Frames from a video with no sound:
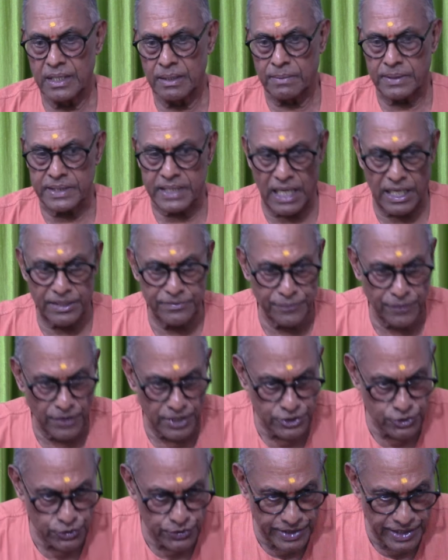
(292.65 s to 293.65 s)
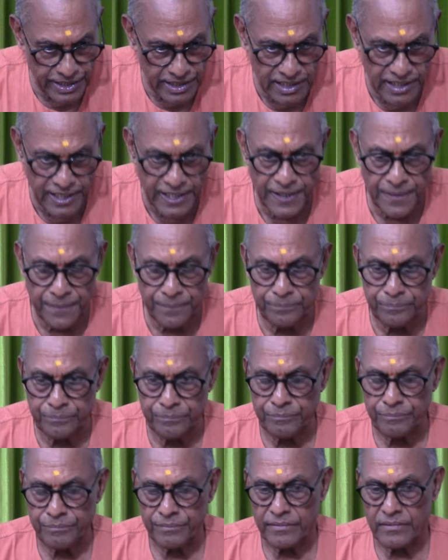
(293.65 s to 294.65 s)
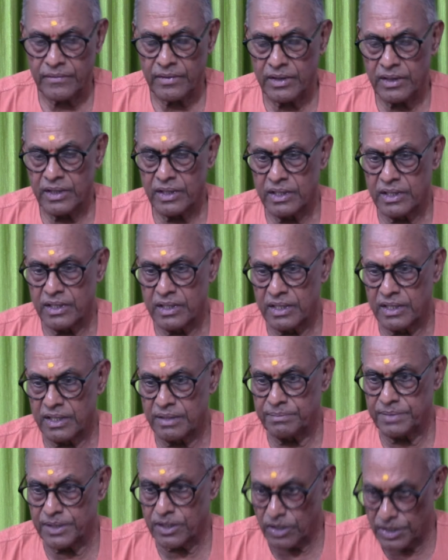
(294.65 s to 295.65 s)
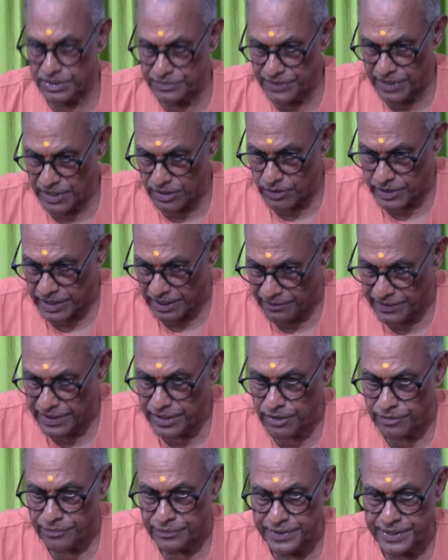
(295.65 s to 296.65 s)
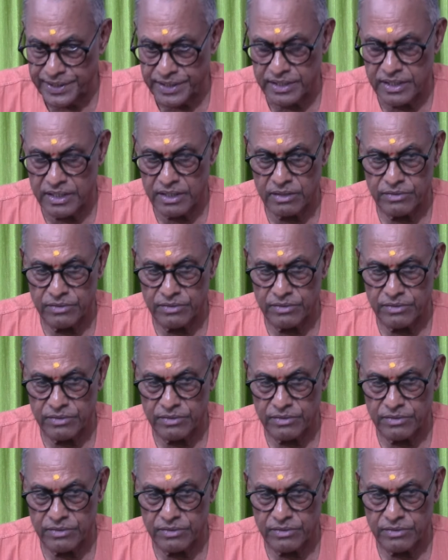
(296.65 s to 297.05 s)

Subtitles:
But unfortunately, because we are not aware of it,